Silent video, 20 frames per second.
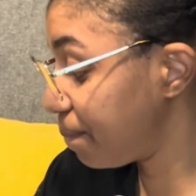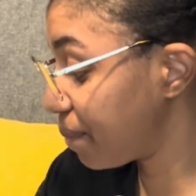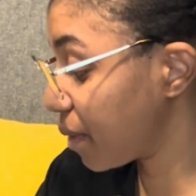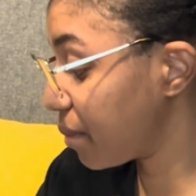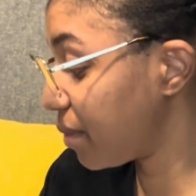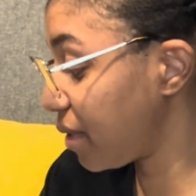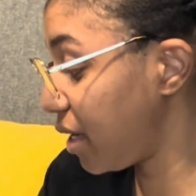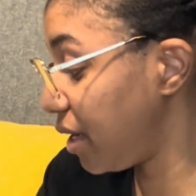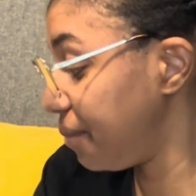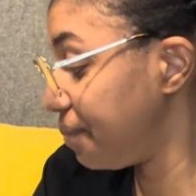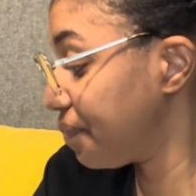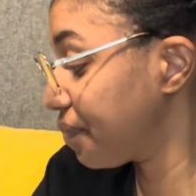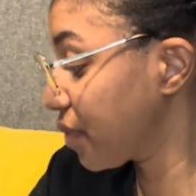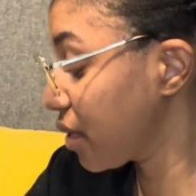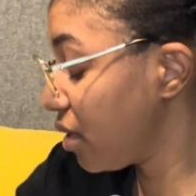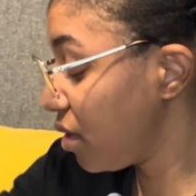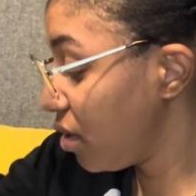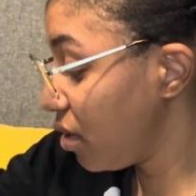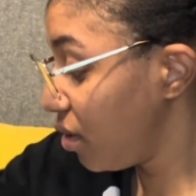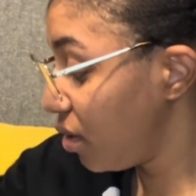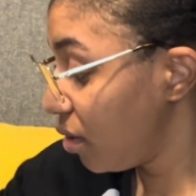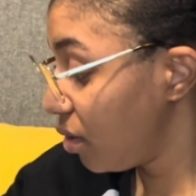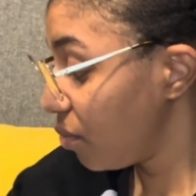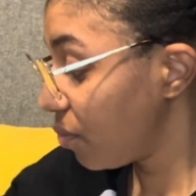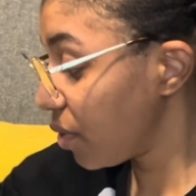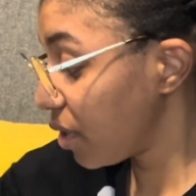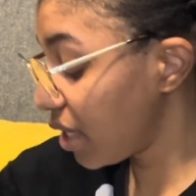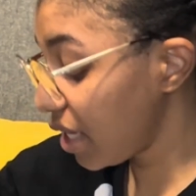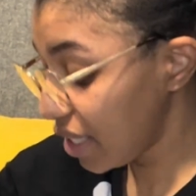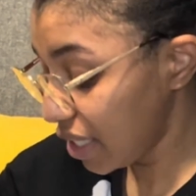but
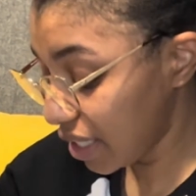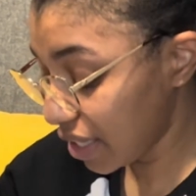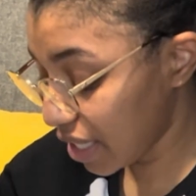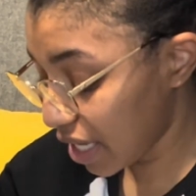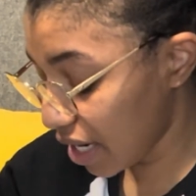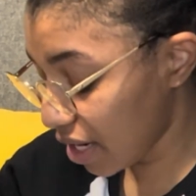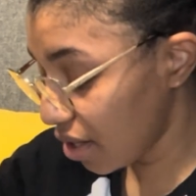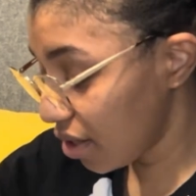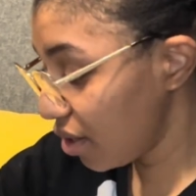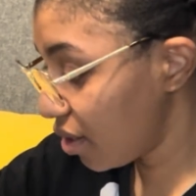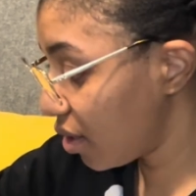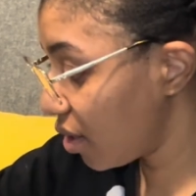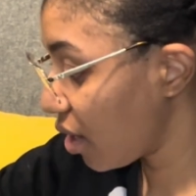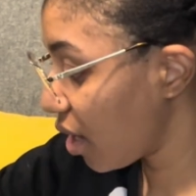we're getting there.